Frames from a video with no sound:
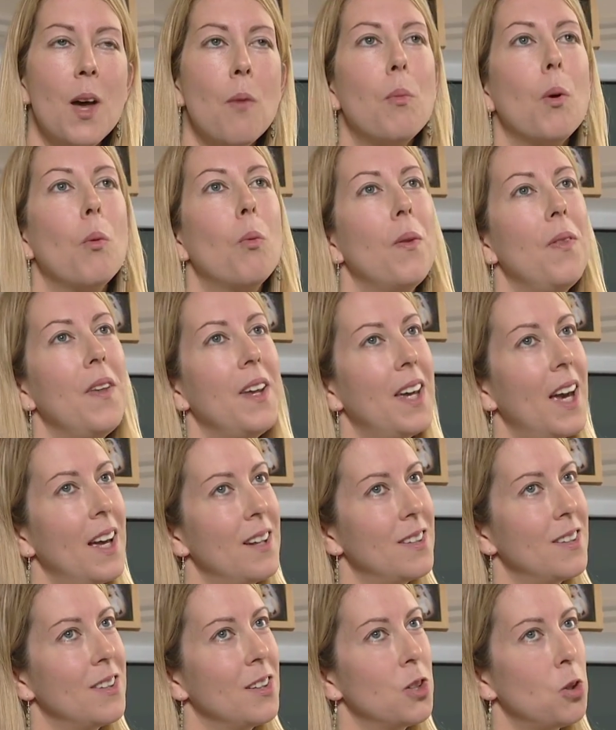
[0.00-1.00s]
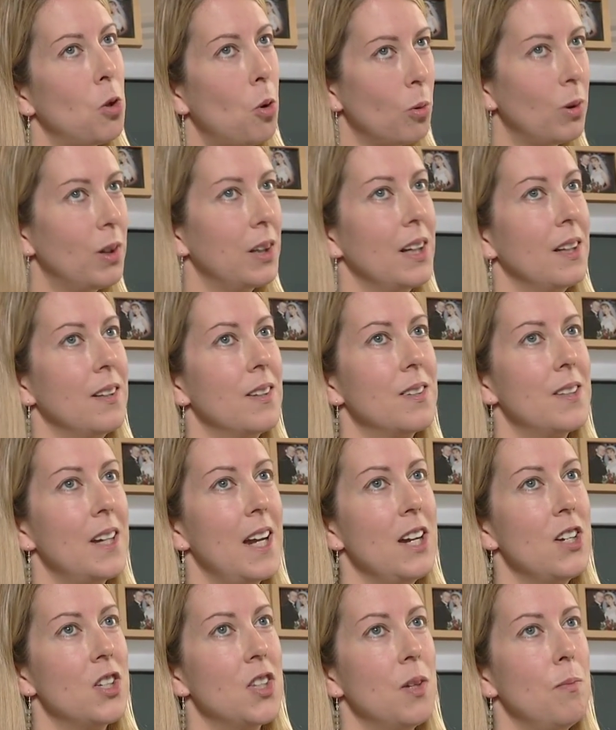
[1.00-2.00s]
but when they get to the toddling
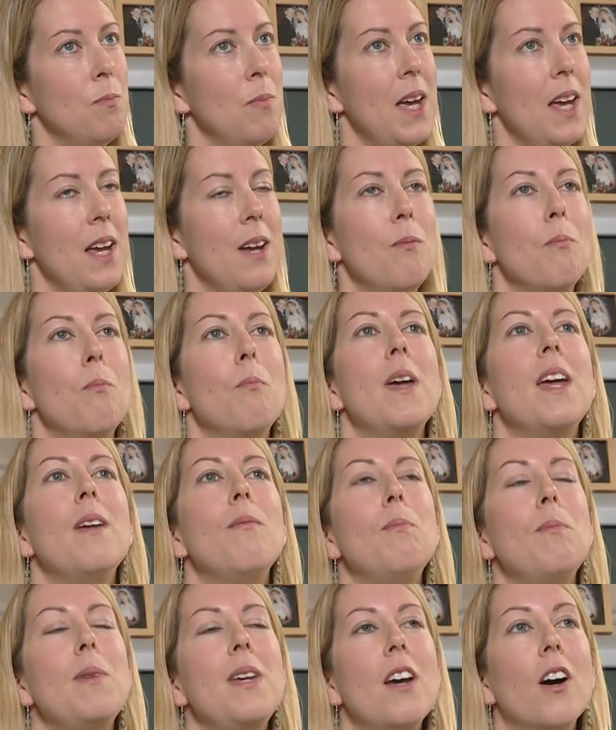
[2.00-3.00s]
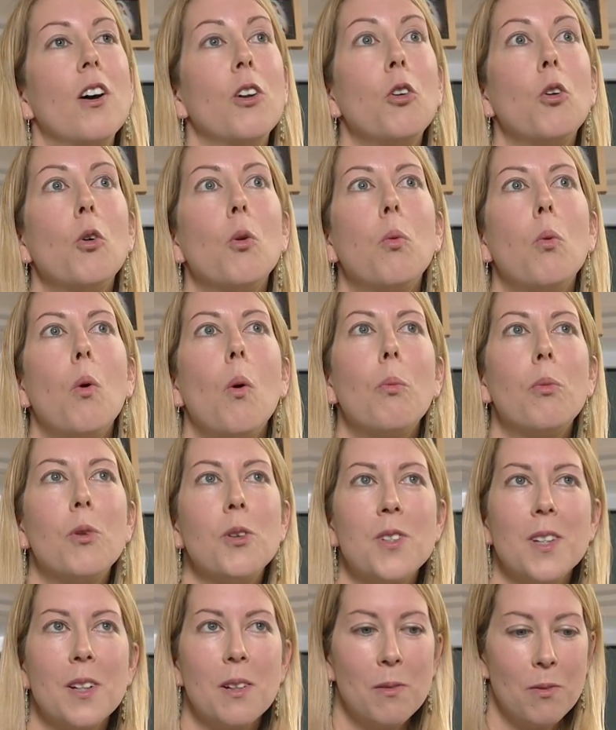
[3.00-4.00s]
stage, they may be
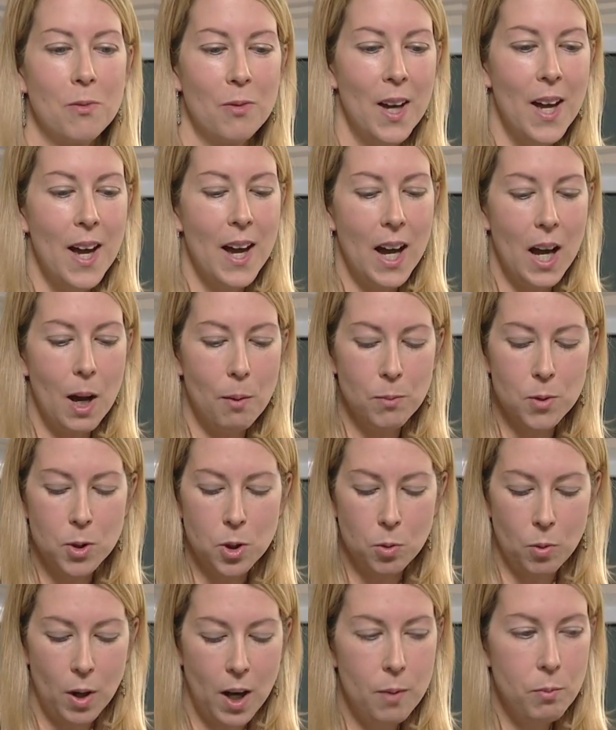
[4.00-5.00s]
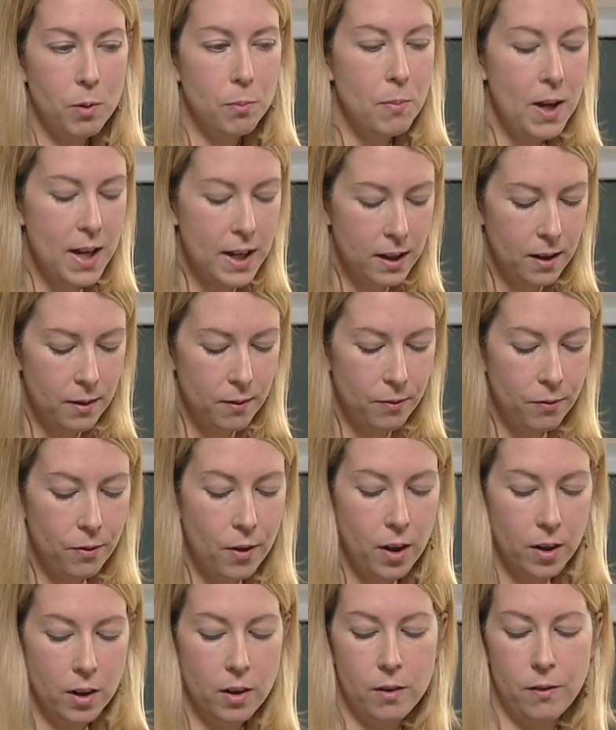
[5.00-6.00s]
uncooperative. So I would make it
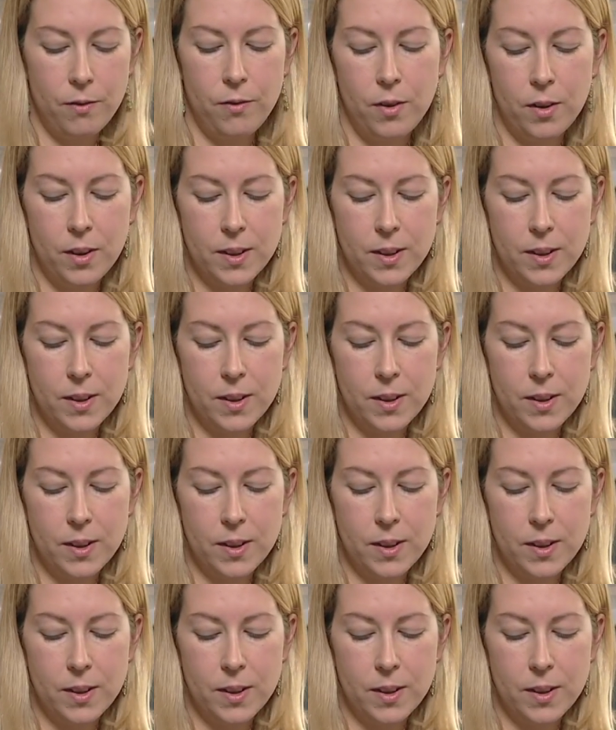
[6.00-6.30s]
fun, for